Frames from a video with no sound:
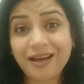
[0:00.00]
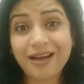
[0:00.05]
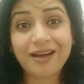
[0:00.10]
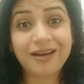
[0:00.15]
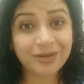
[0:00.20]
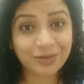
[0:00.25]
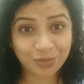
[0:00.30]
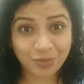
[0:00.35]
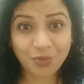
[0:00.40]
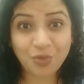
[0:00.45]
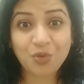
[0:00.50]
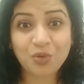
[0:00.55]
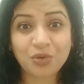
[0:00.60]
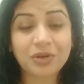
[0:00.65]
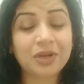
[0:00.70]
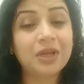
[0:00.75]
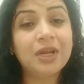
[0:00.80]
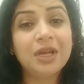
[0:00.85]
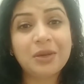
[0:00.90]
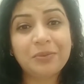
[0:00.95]
our
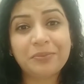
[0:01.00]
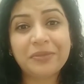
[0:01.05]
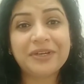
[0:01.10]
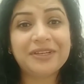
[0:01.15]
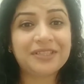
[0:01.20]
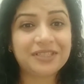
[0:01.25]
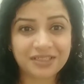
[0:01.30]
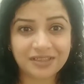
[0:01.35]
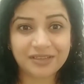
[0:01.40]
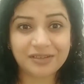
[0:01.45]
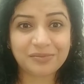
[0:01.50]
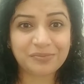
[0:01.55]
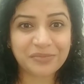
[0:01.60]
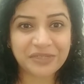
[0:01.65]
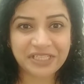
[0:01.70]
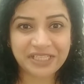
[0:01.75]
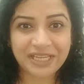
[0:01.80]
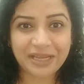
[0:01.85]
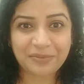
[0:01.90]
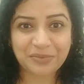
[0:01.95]
own personal
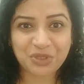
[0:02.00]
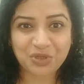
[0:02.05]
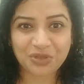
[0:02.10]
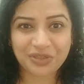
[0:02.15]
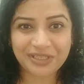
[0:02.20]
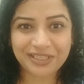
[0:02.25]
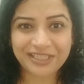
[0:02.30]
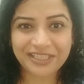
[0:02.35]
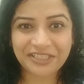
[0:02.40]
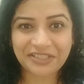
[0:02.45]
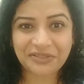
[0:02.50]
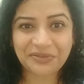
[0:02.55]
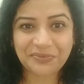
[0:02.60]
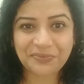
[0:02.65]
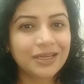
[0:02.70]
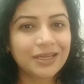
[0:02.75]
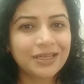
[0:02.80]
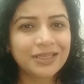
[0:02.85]
perceptions.